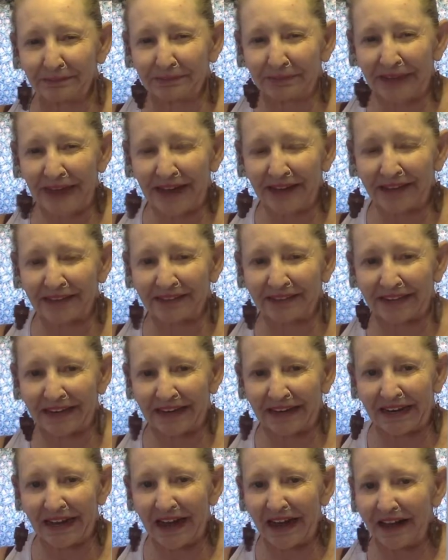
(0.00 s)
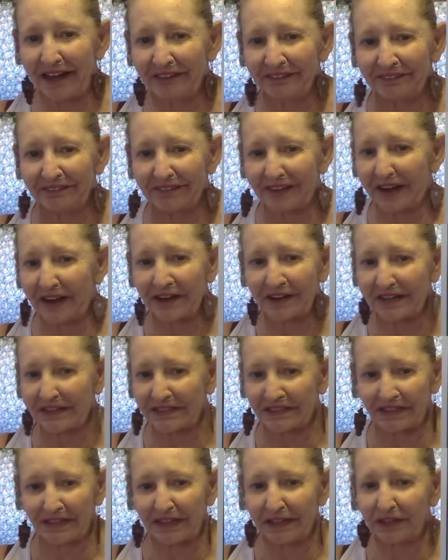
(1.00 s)
black thing of uh,
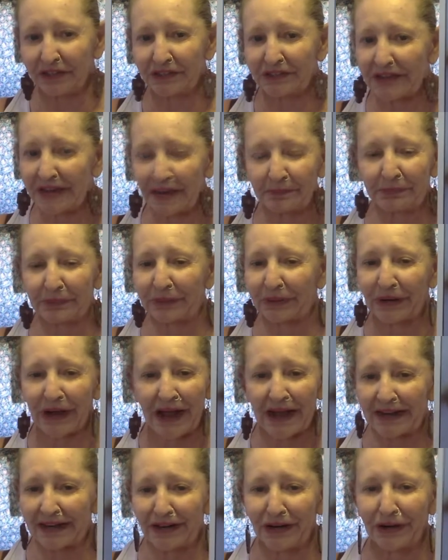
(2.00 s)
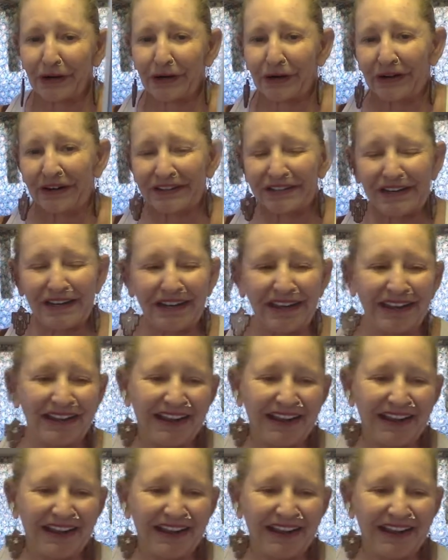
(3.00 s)
his little temper got hurt.